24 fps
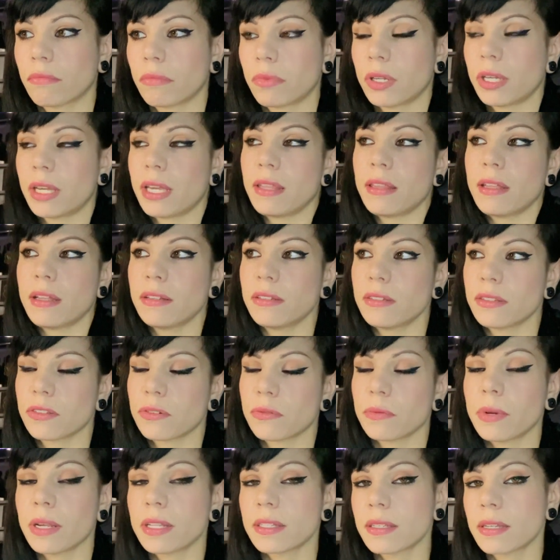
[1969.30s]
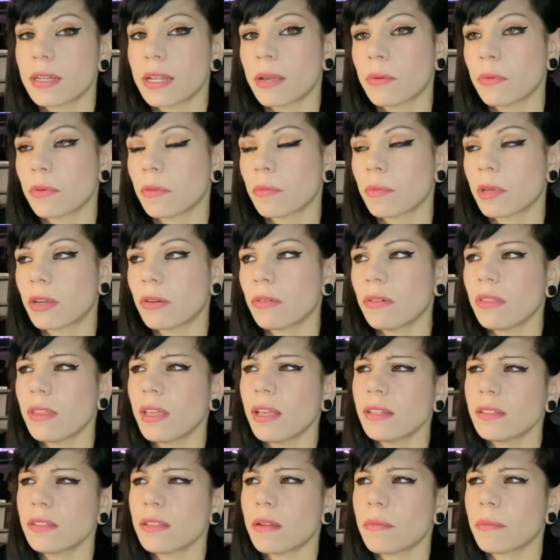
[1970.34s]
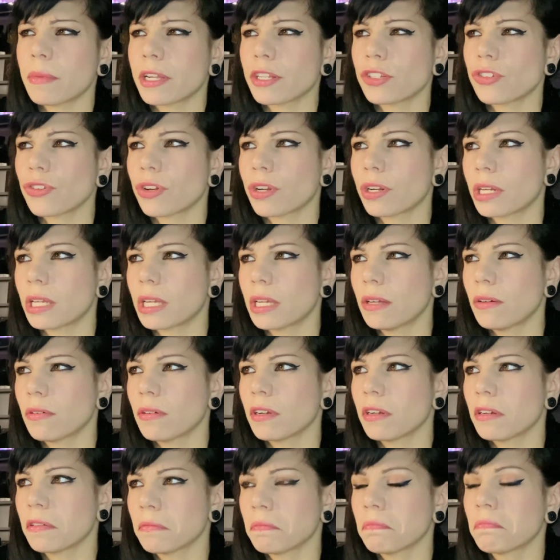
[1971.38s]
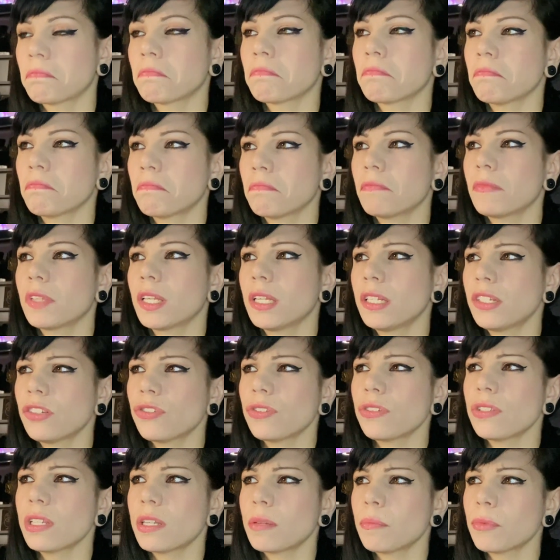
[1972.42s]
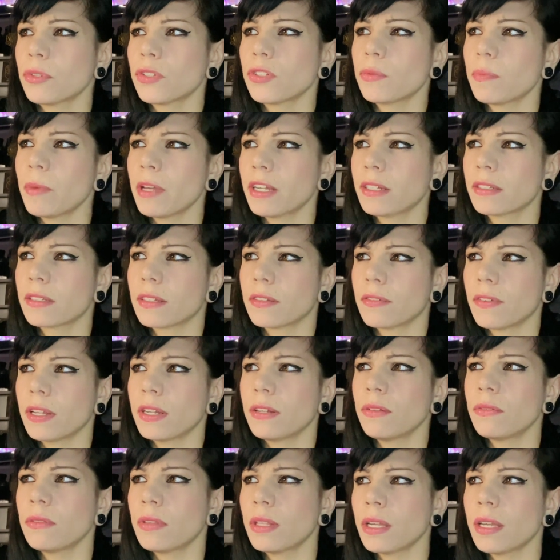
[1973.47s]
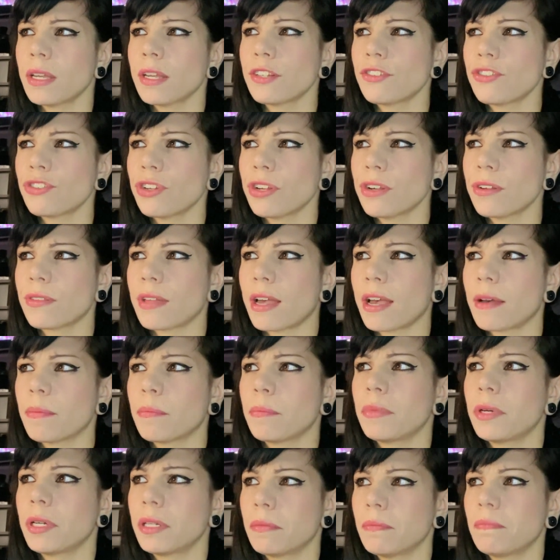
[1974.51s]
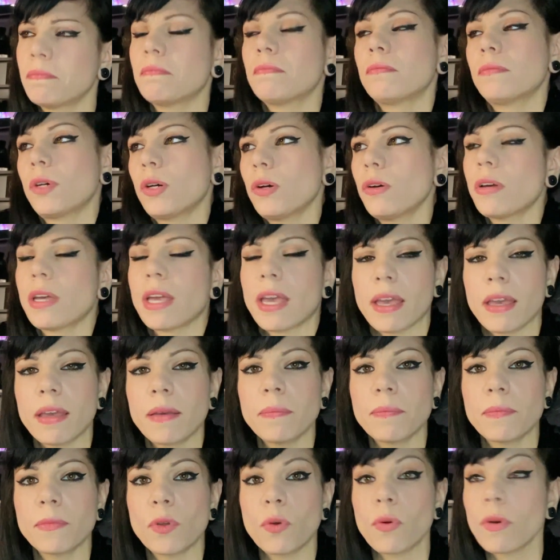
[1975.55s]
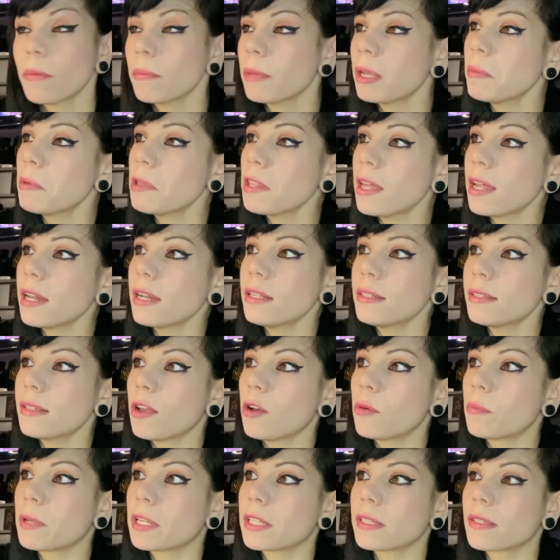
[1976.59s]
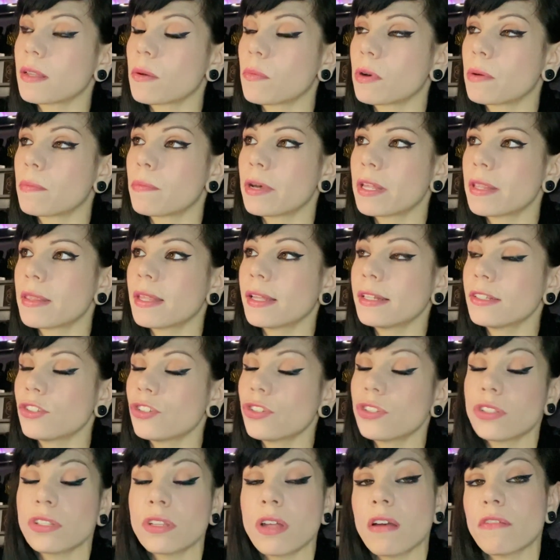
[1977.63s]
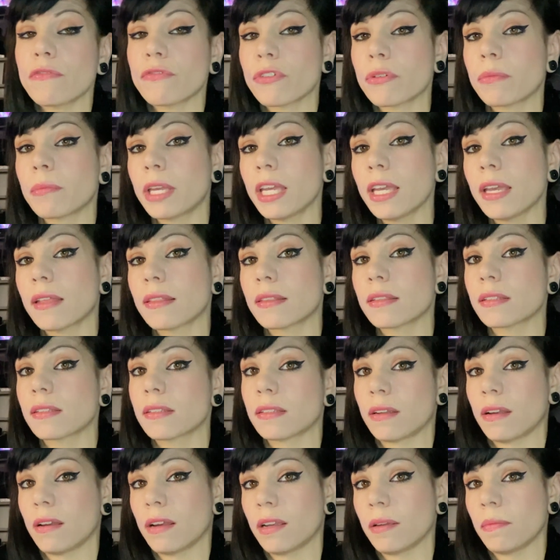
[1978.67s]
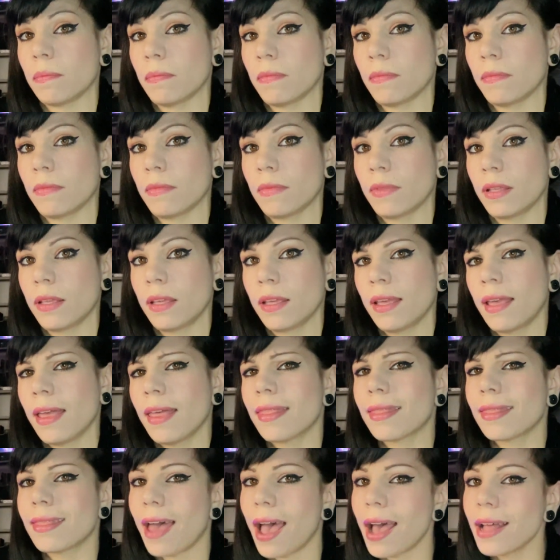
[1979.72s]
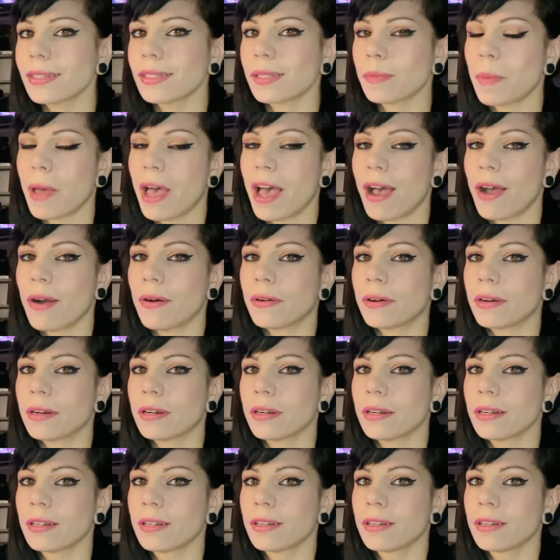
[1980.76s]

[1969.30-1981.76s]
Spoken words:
okay, that doesn't resonate with me. Or that's not my journey. Or interesting perspective. I don't think I share that. But okay. Or maybe that is helping someone, but that's just not for me at this time. That's power.